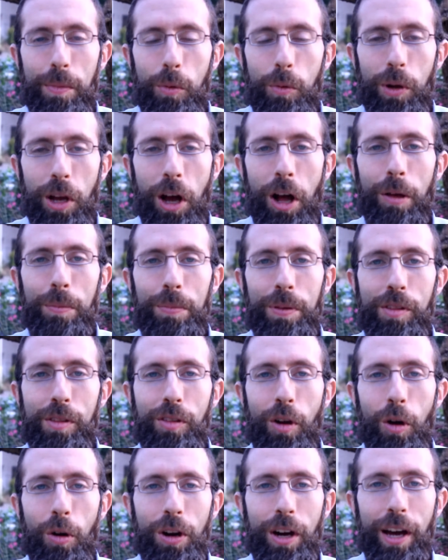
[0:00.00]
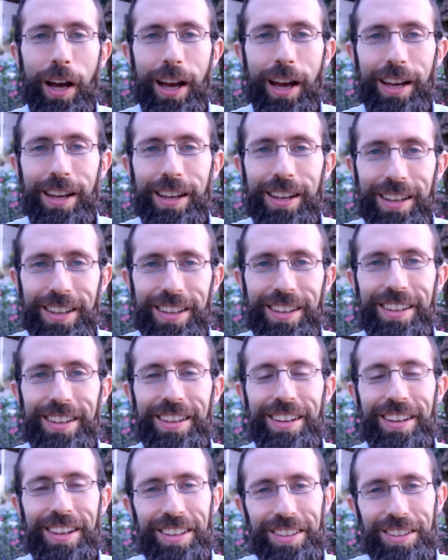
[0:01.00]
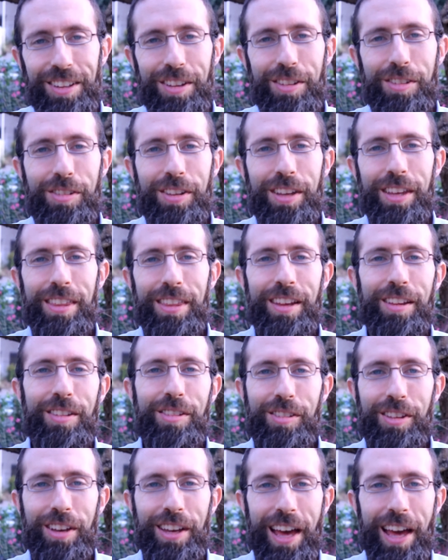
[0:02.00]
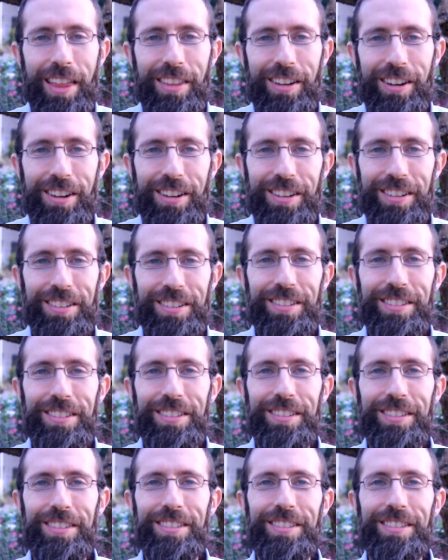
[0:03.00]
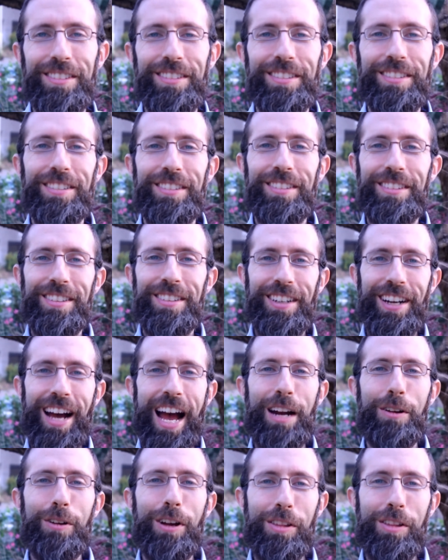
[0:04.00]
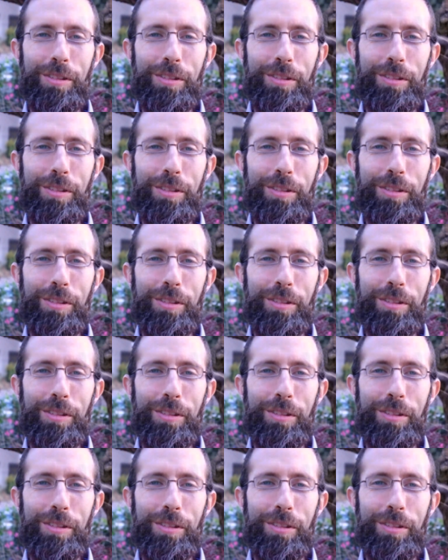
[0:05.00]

May we all be zoche to see this together. Chanukah